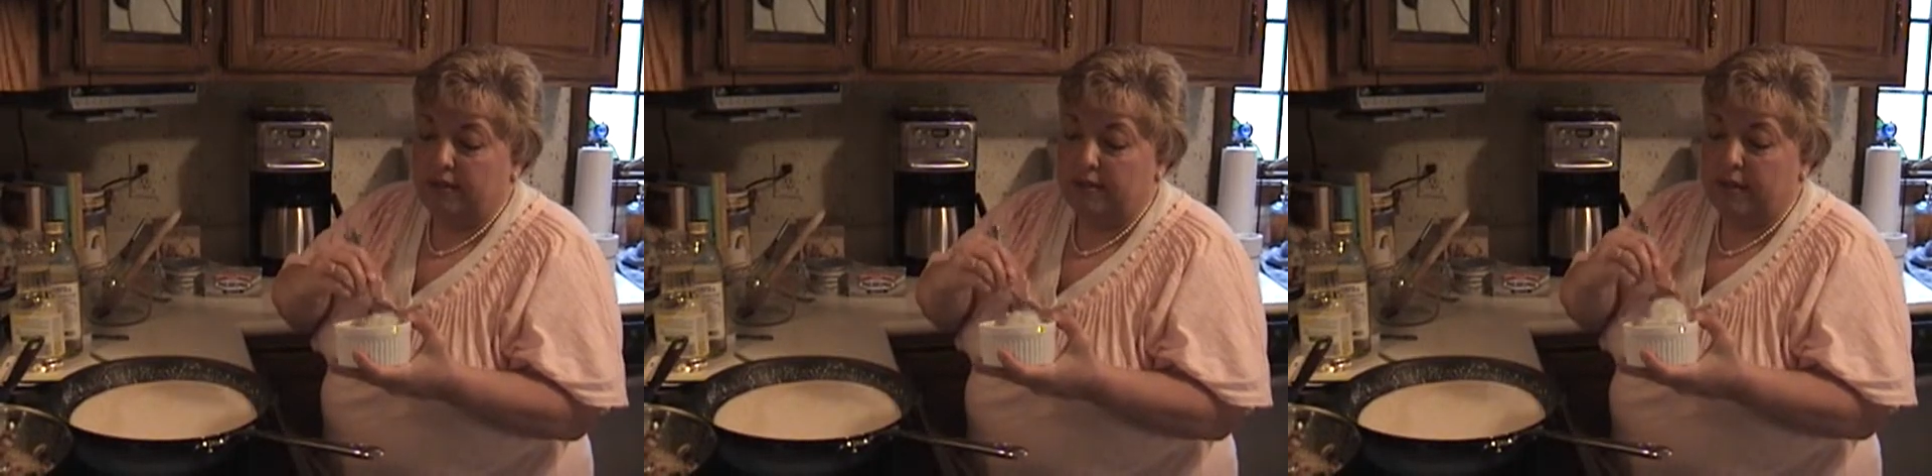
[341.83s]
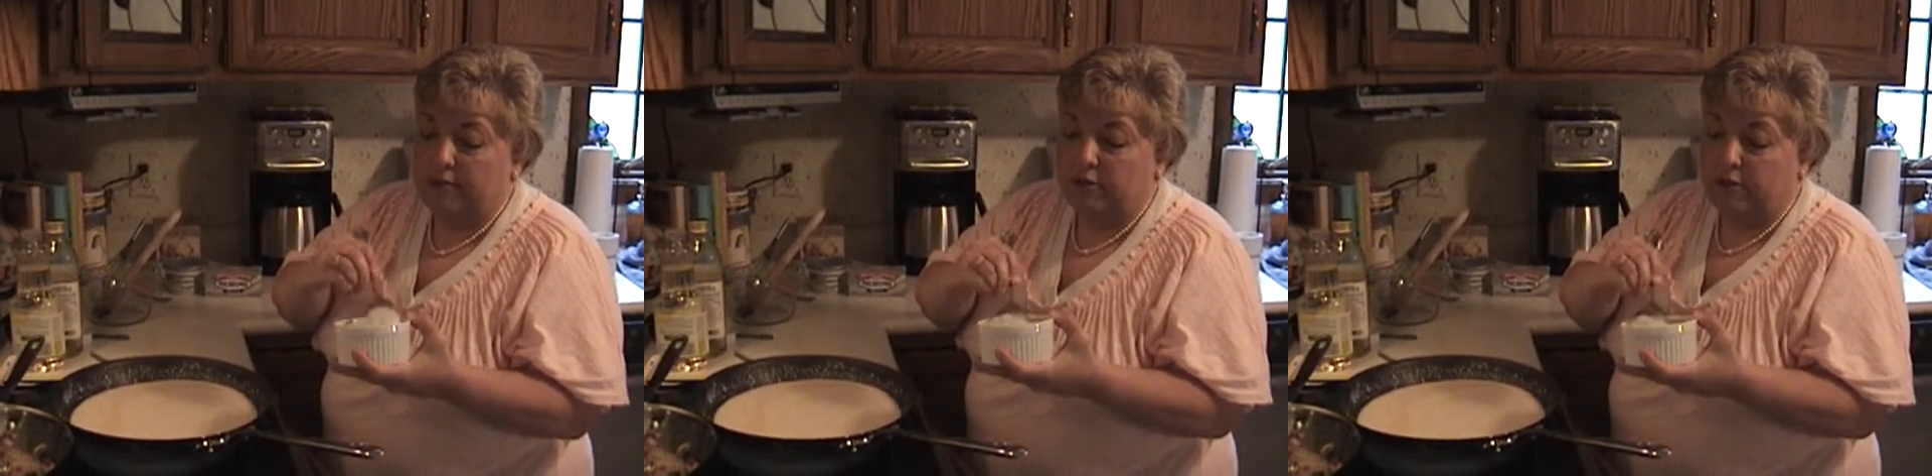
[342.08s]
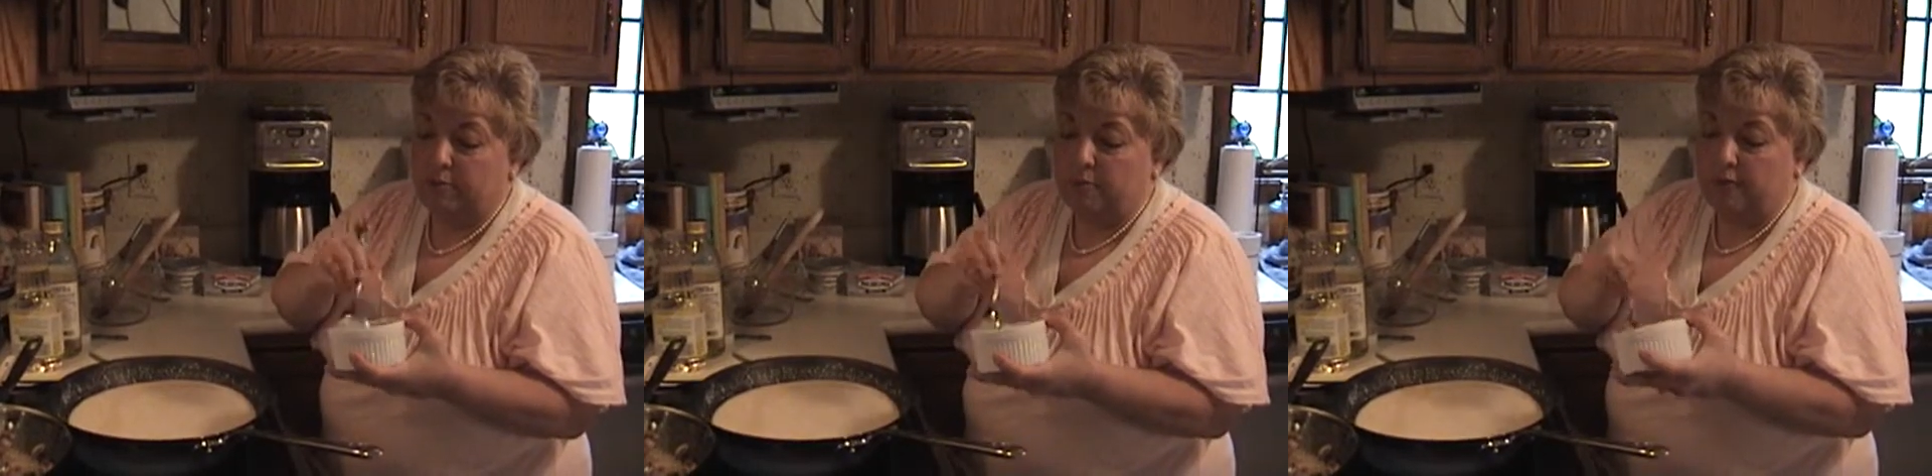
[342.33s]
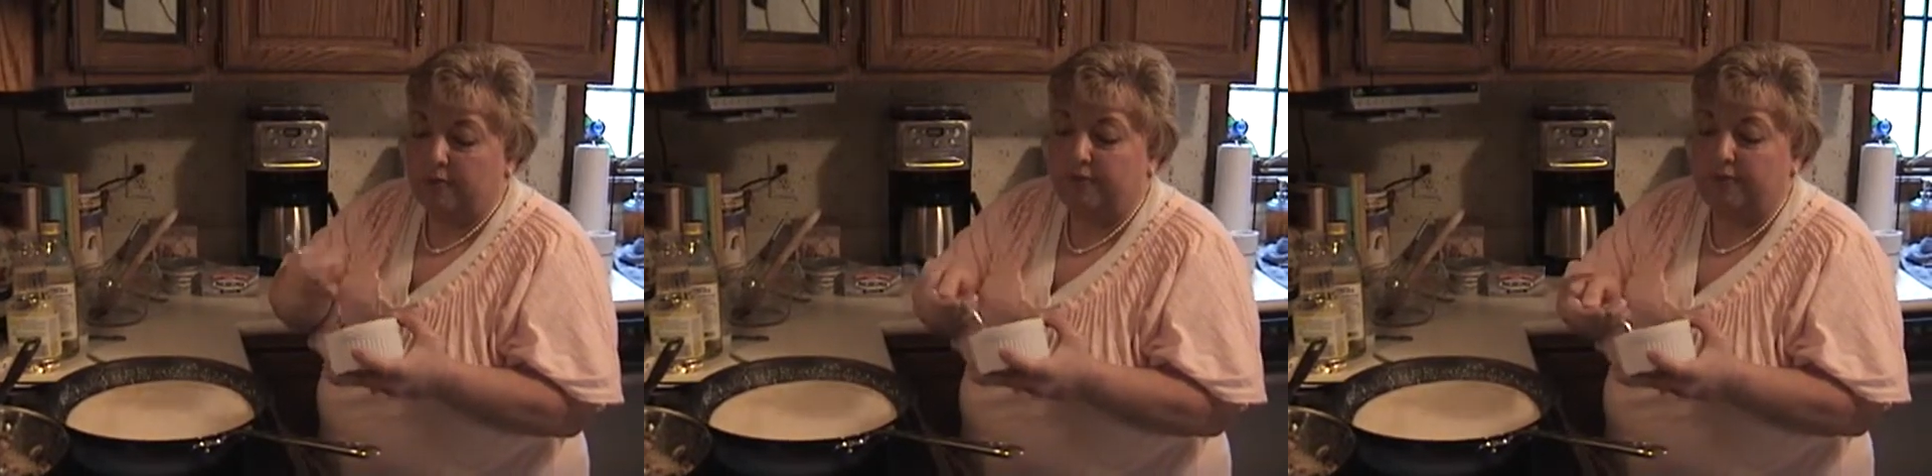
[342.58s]

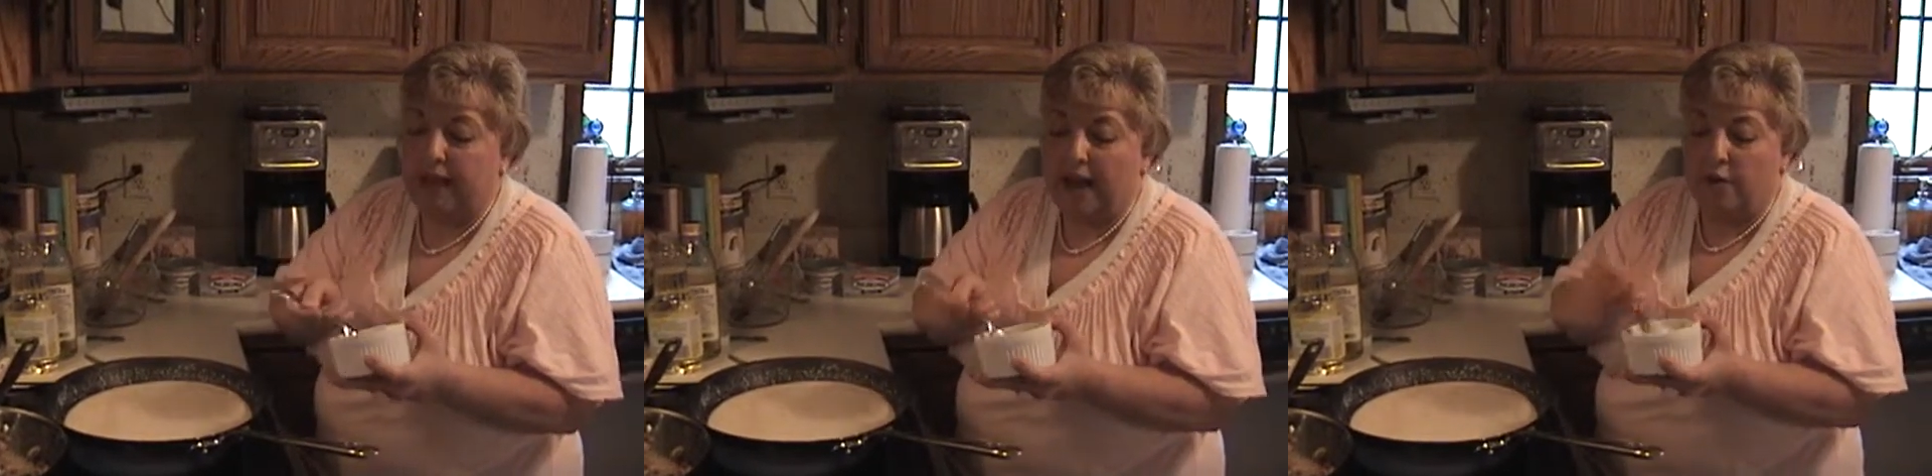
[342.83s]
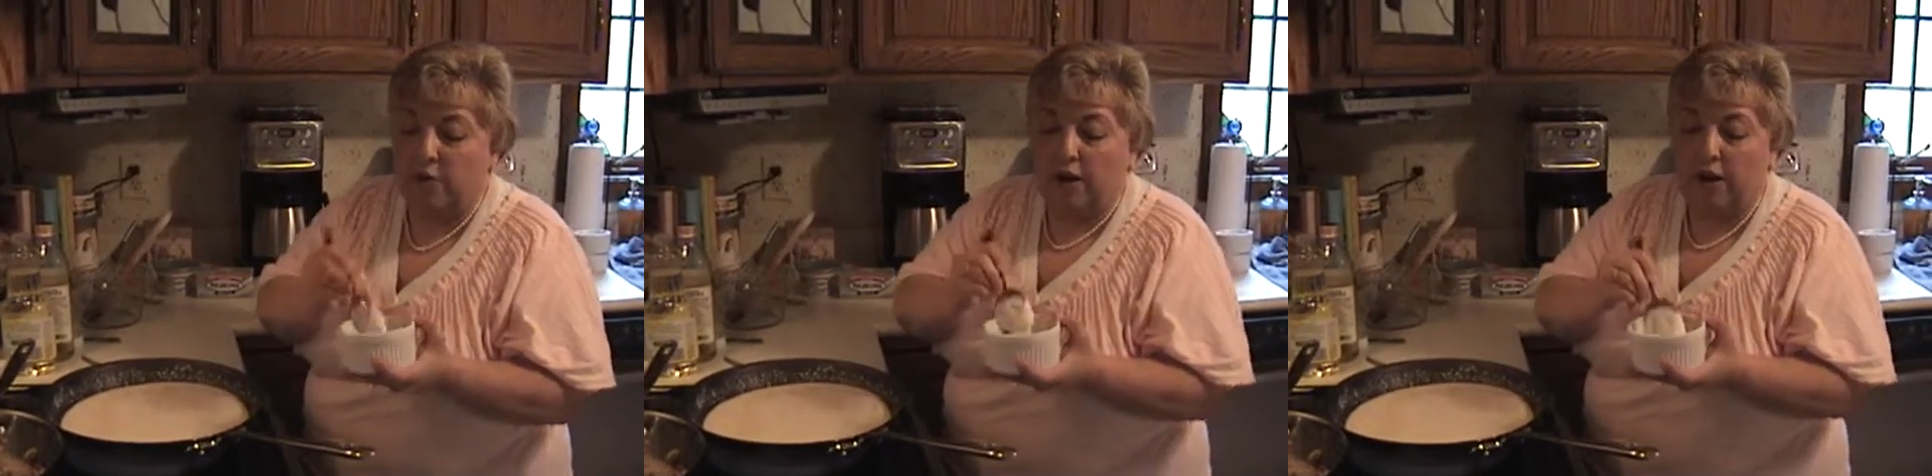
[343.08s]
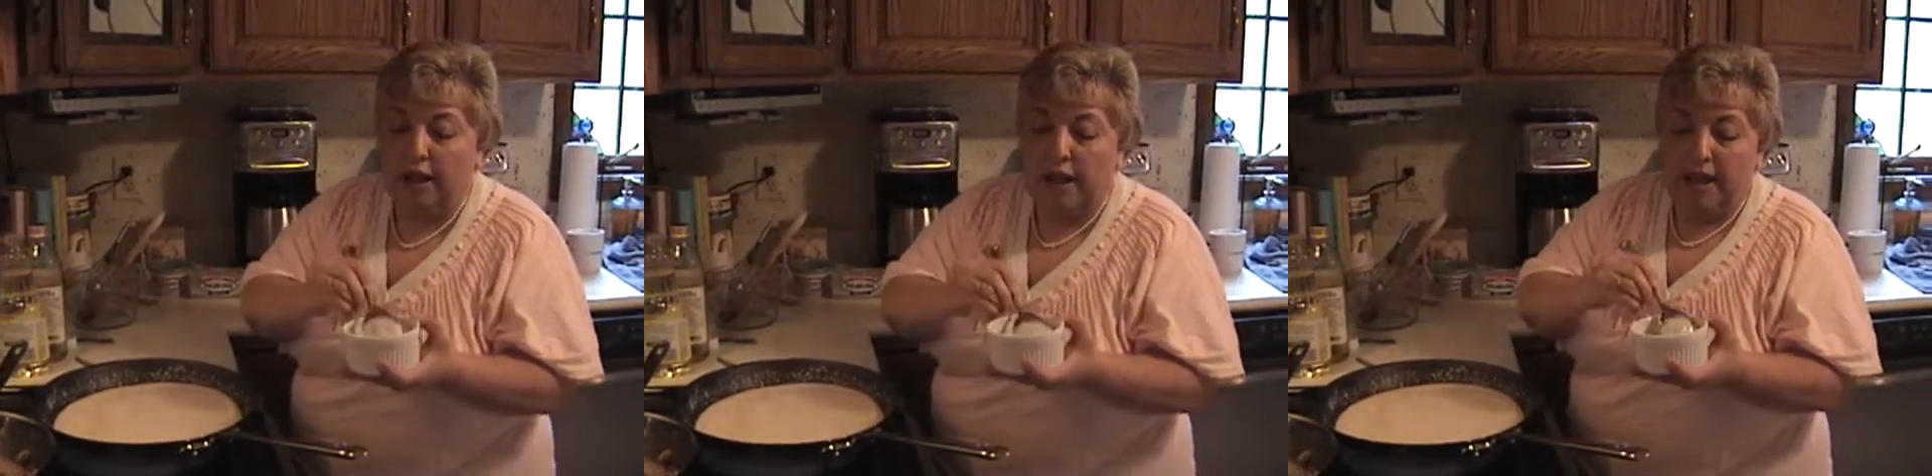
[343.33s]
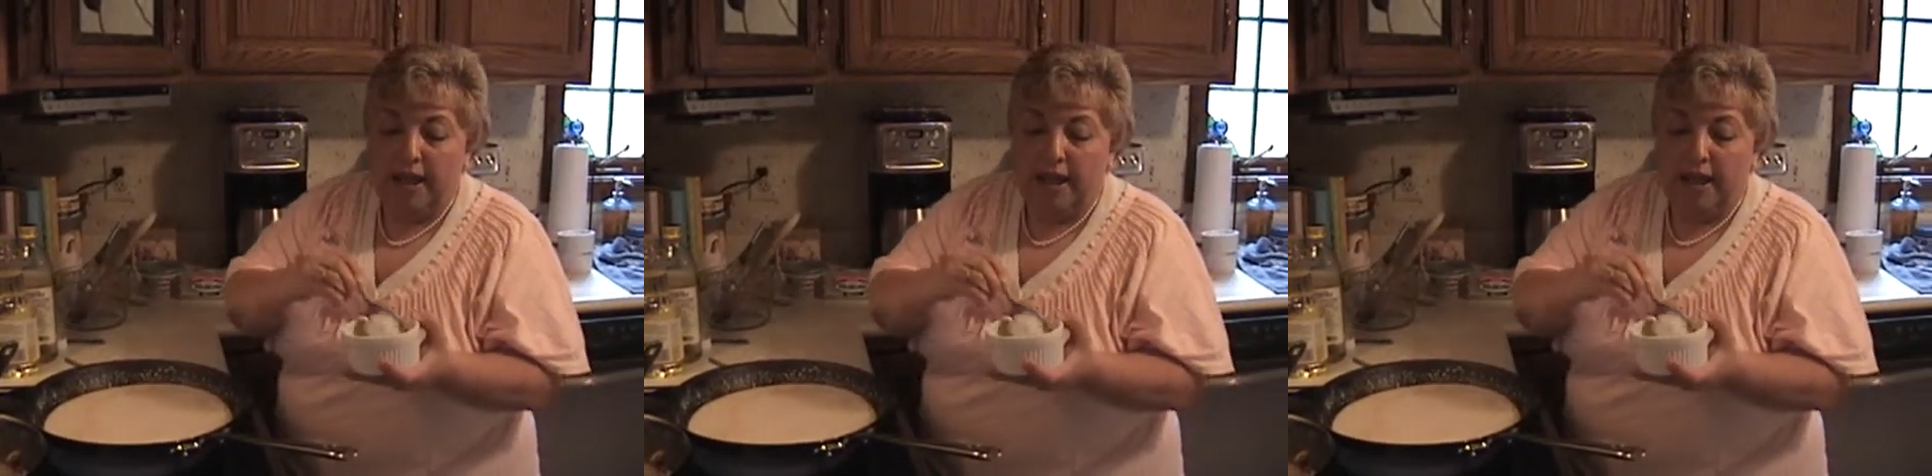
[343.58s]
tablespoons of flour